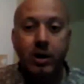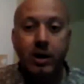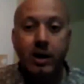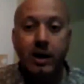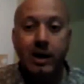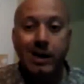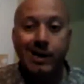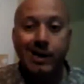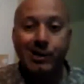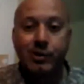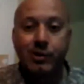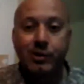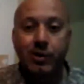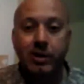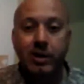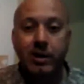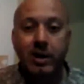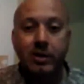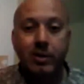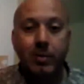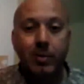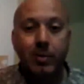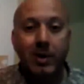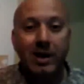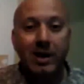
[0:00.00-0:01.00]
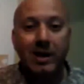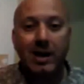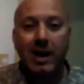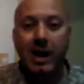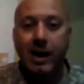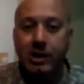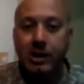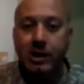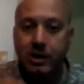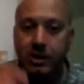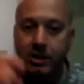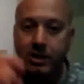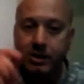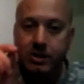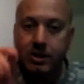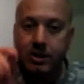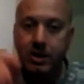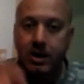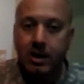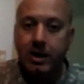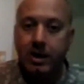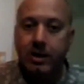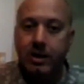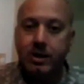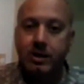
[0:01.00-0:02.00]
ensuring that the medications,
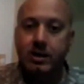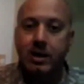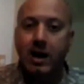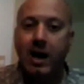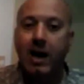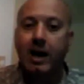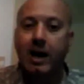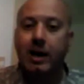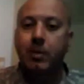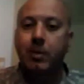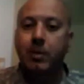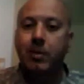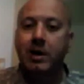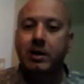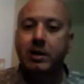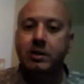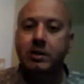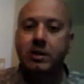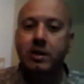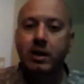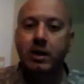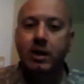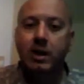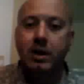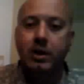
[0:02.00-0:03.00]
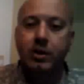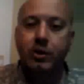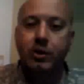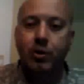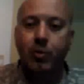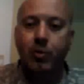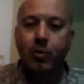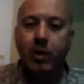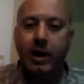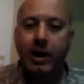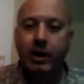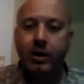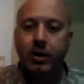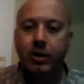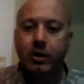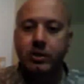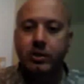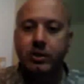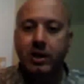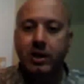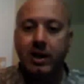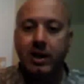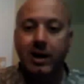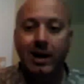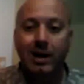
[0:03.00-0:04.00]
the documents, the records,
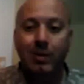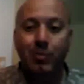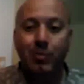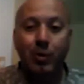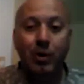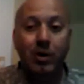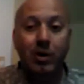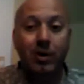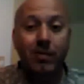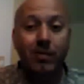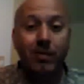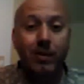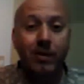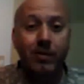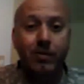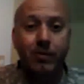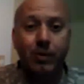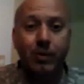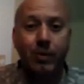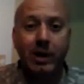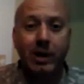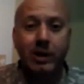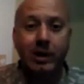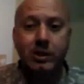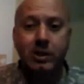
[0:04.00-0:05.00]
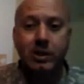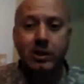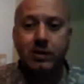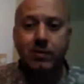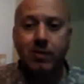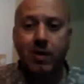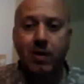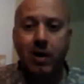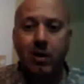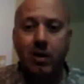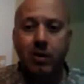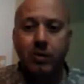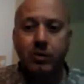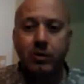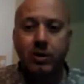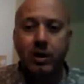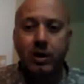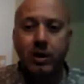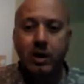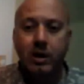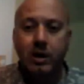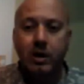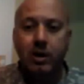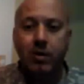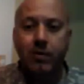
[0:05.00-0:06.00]
and pertinent information is
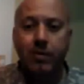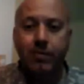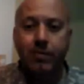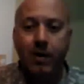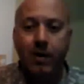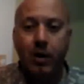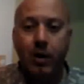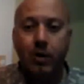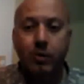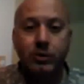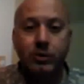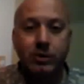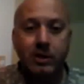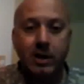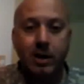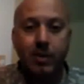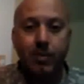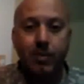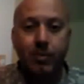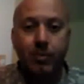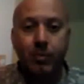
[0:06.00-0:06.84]
follows them.